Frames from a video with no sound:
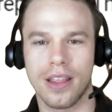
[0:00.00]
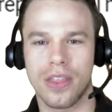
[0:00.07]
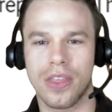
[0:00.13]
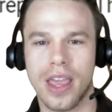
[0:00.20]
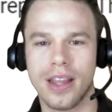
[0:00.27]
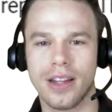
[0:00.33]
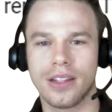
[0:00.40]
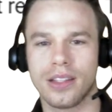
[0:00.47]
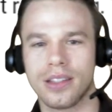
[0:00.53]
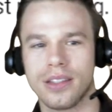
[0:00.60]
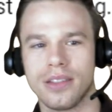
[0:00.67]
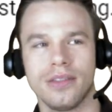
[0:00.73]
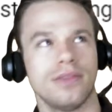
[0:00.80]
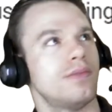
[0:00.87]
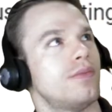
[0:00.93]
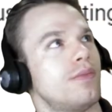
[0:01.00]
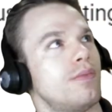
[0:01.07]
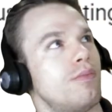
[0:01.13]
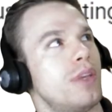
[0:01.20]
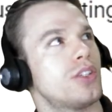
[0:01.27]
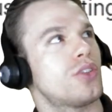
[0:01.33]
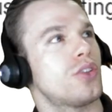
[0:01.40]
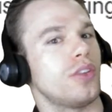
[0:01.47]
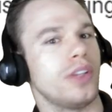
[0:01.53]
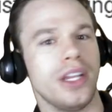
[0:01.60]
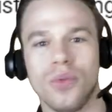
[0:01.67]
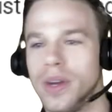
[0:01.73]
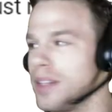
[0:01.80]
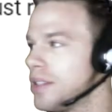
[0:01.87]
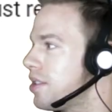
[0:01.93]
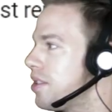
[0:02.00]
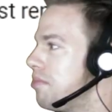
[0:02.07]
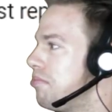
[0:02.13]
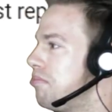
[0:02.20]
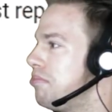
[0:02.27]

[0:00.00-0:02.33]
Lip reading: Thanks, Mr. Linguist.